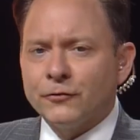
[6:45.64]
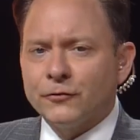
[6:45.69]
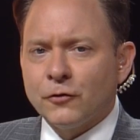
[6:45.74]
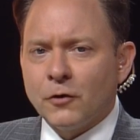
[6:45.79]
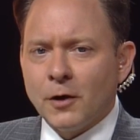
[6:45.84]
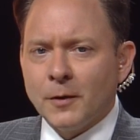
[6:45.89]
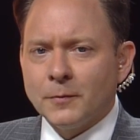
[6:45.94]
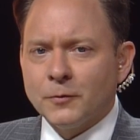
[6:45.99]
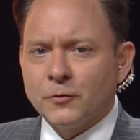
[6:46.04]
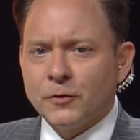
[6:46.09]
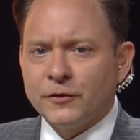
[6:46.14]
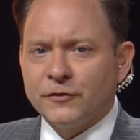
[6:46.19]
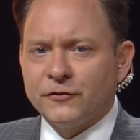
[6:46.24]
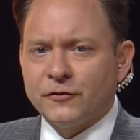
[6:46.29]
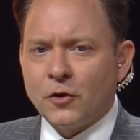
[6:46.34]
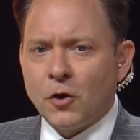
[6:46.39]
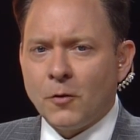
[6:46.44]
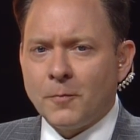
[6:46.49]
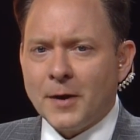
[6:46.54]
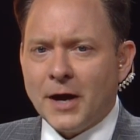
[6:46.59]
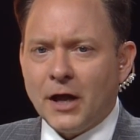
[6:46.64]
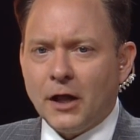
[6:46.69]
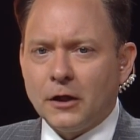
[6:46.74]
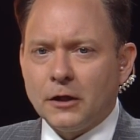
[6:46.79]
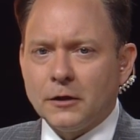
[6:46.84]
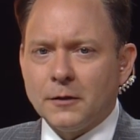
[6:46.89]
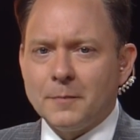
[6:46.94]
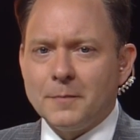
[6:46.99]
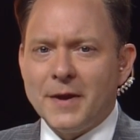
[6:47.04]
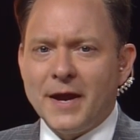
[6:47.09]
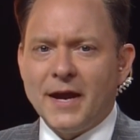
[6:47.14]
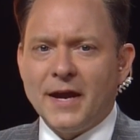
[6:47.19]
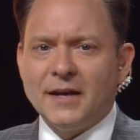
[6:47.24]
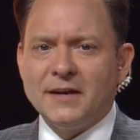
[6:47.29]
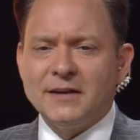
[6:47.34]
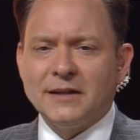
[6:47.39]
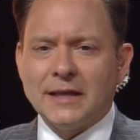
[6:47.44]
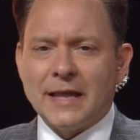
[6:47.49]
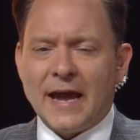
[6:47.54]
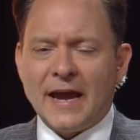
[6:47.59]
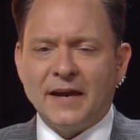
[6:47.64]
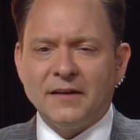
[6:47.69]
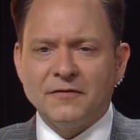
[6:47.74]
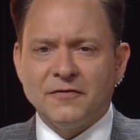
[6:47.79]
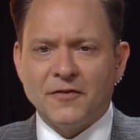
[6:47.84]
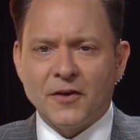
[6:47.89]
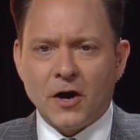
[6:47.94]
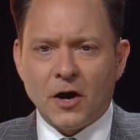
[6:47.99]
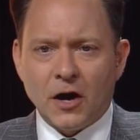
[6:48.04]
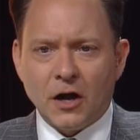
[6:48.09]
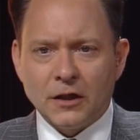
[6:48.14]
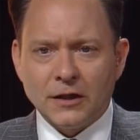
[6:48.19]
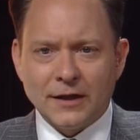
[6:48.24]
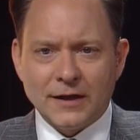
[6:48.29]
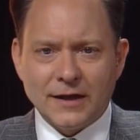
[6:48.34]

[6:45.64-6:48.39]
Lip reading: storm Cristobal made landfall